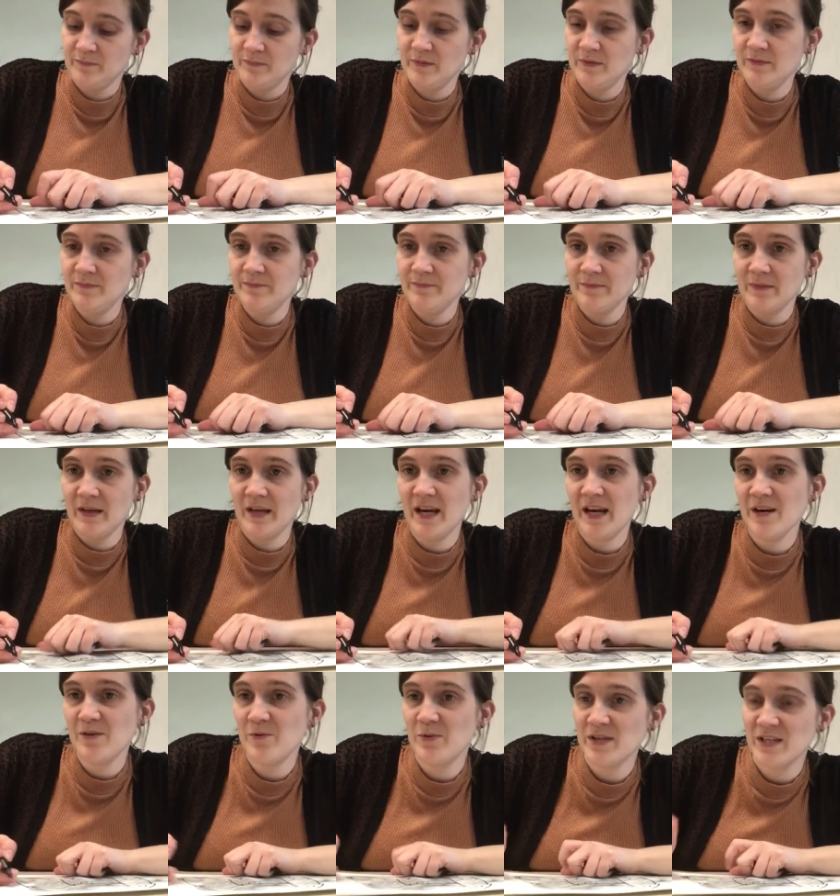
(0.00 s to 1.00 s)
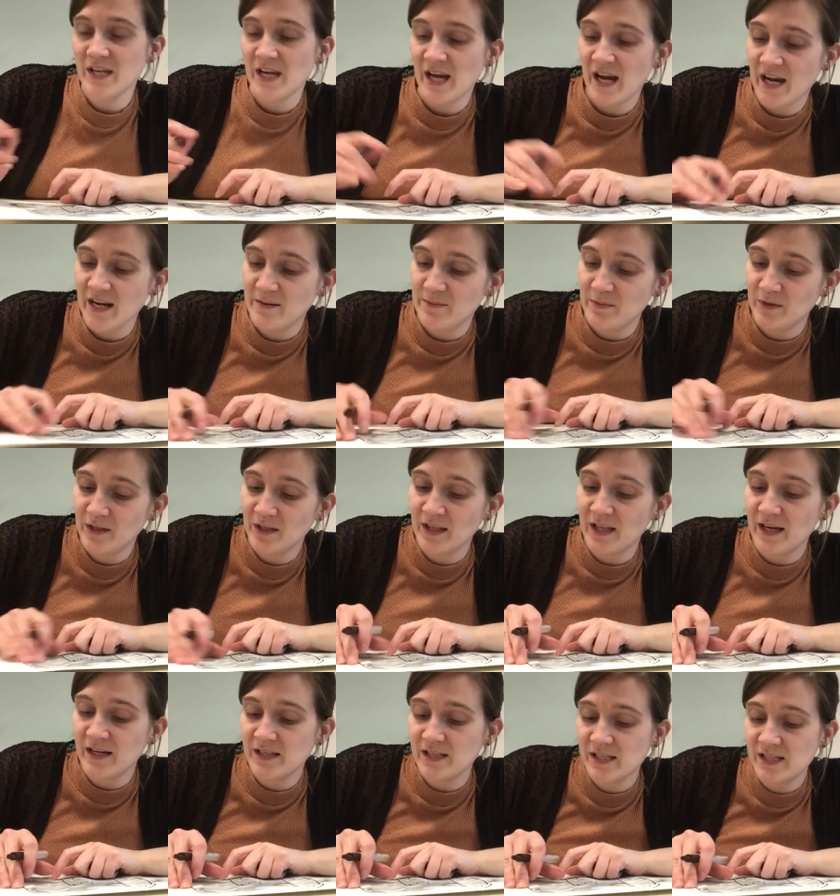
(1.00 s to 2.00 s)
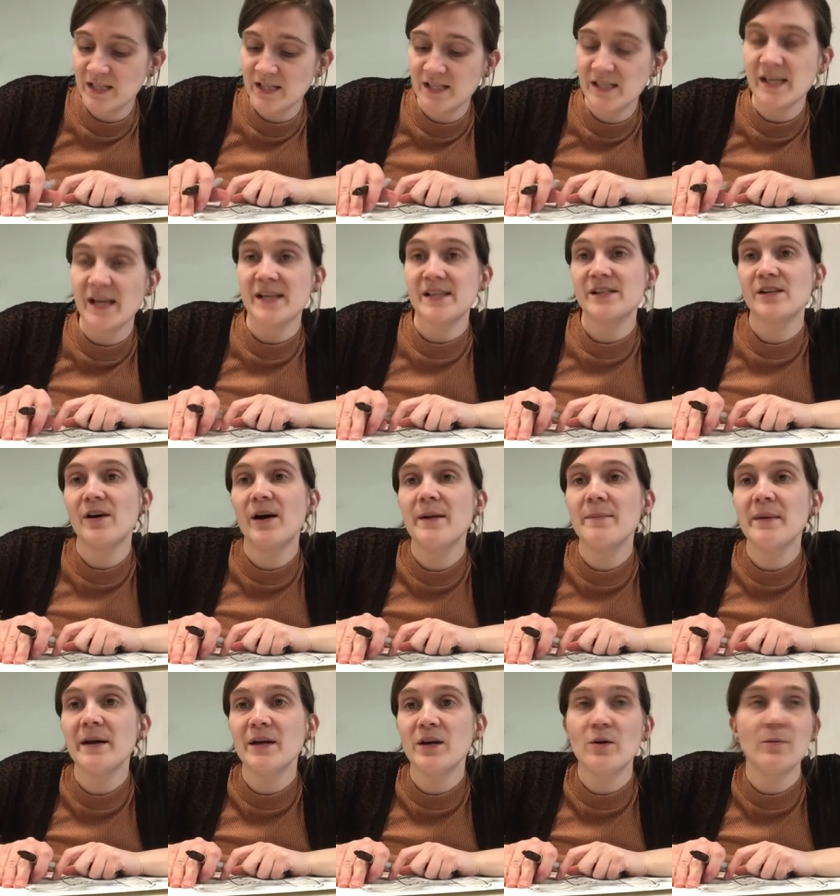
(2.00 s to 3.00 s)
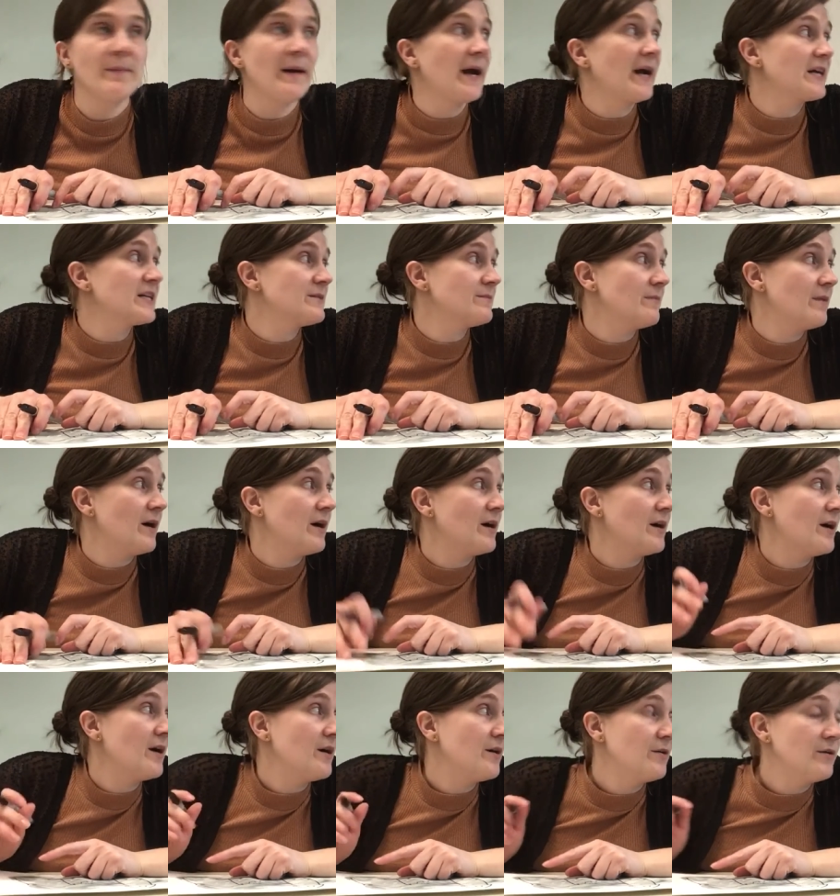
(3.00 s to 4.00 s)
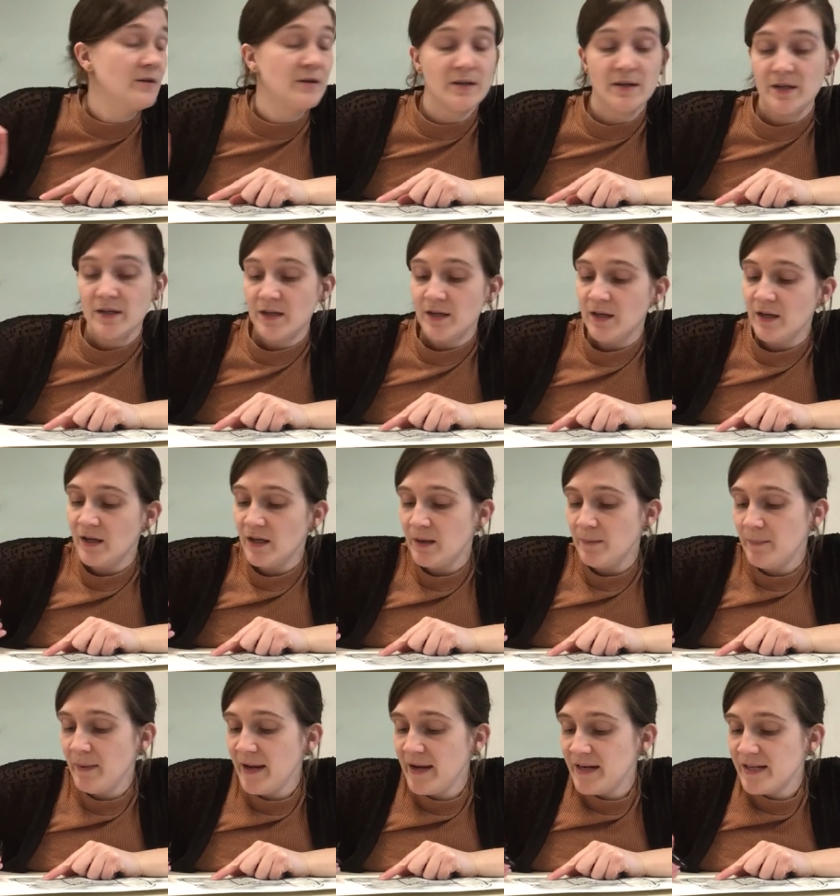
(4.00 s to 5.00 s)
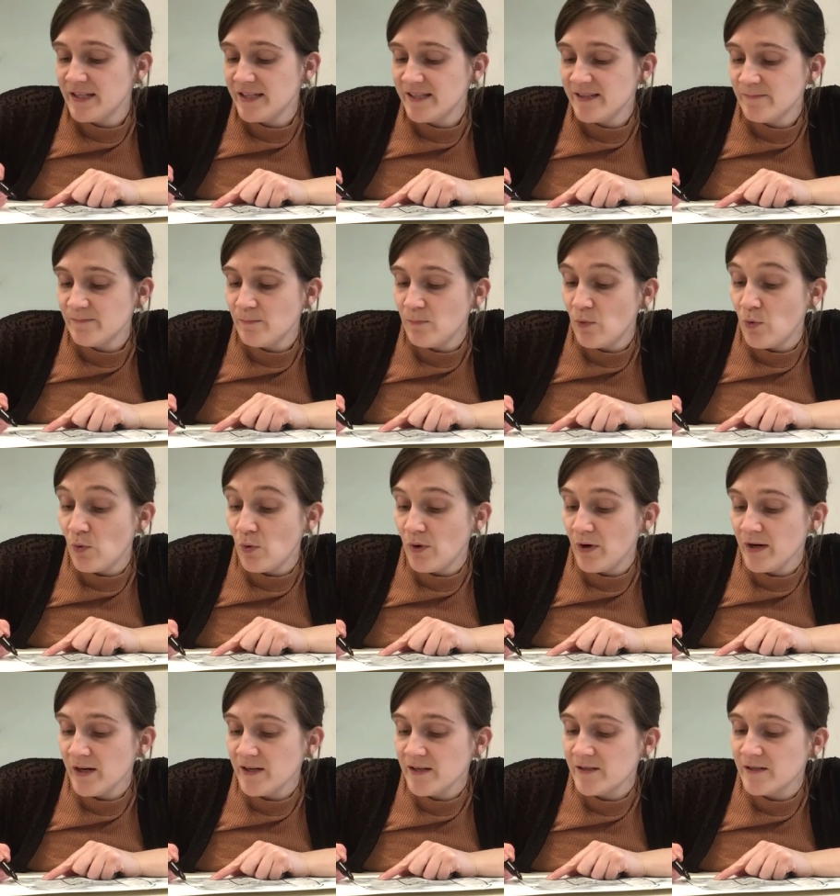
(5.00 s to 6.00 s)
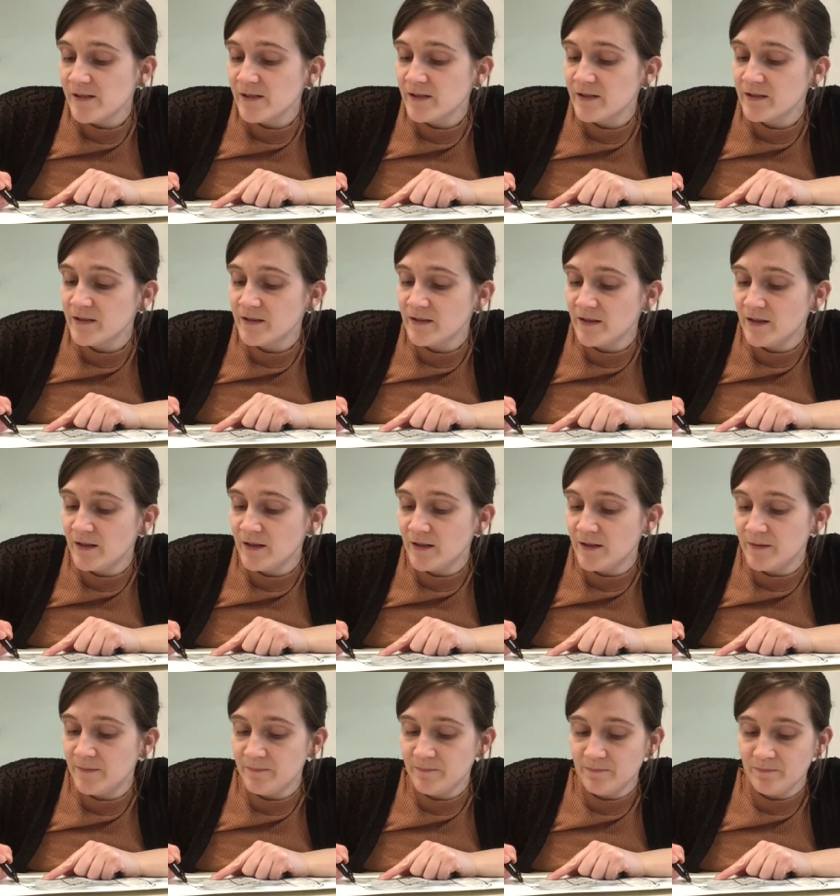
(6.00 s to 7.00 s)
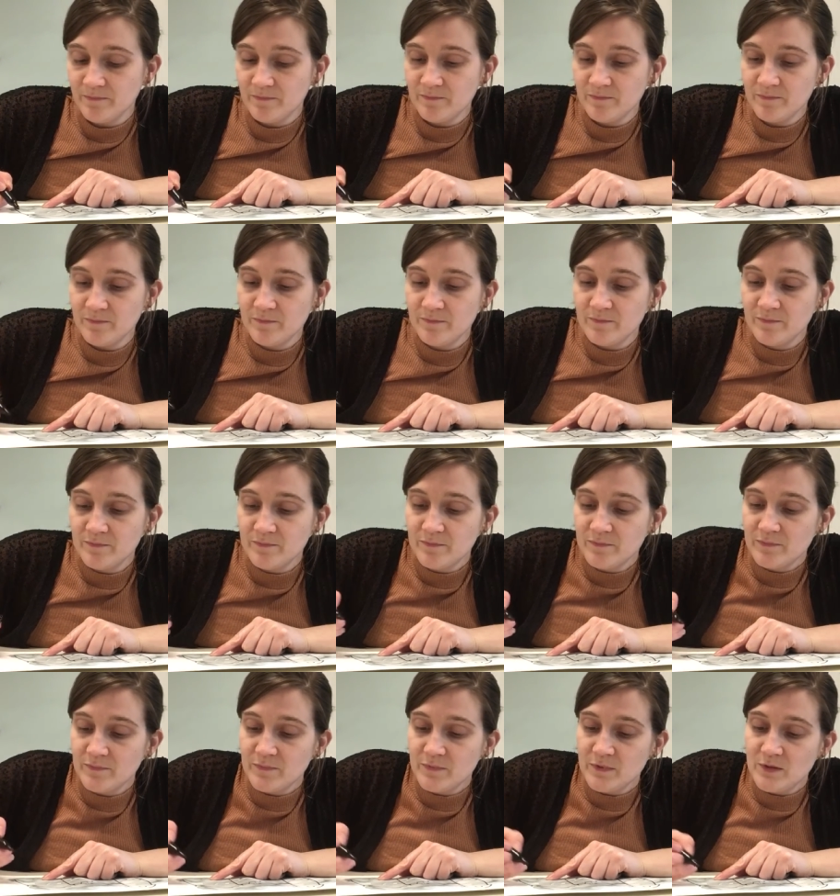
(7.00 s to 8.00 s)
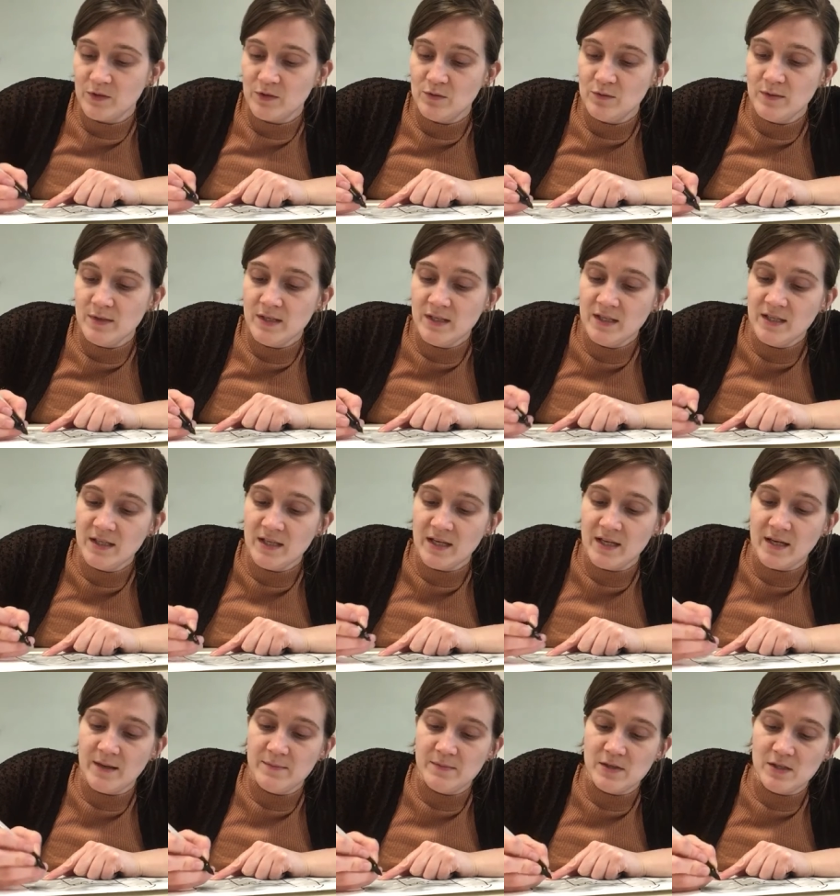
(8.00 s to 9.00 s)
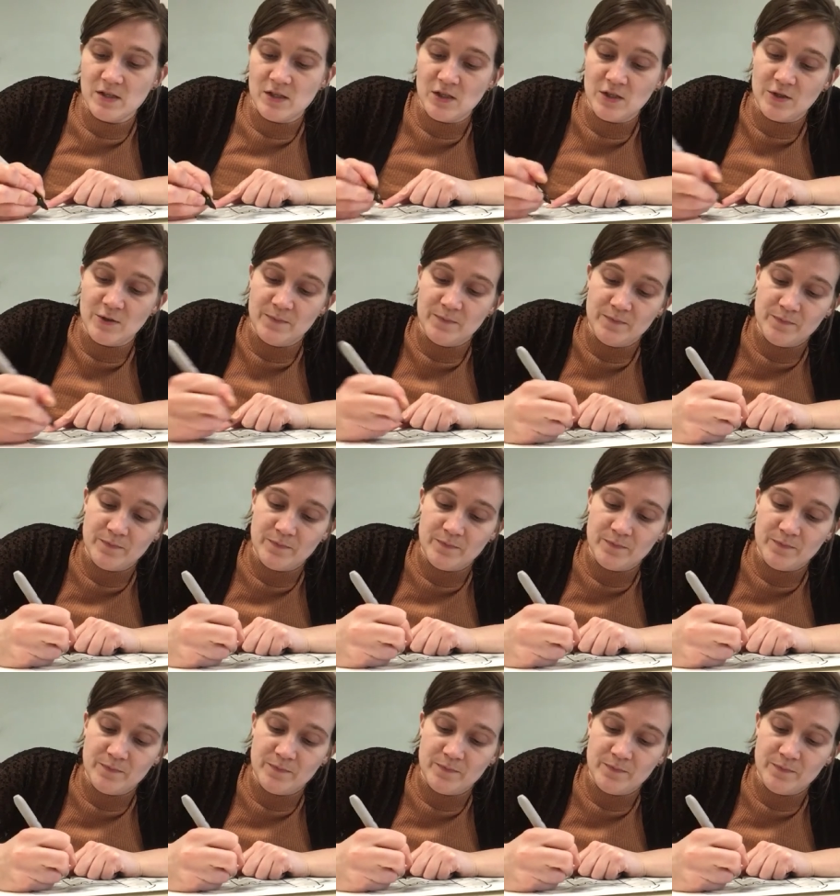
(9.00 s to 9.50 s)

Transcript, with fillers: Mm, kind of wish I added more clouds to the side. So I might go back tomorrow and paint some more. Um, it's really like up to you.